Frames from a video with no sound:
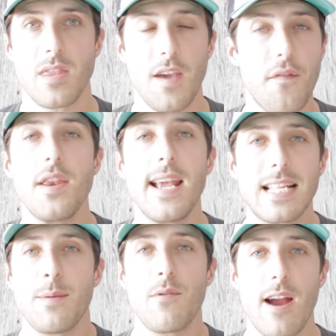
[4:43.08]
If it
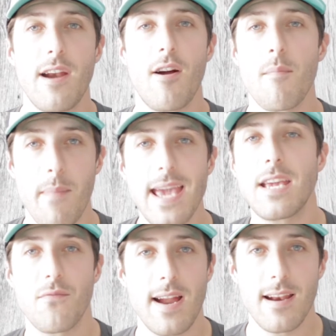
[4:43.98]
needs to be rated R, make
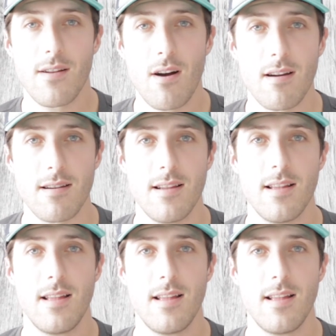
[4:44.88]
it rated R.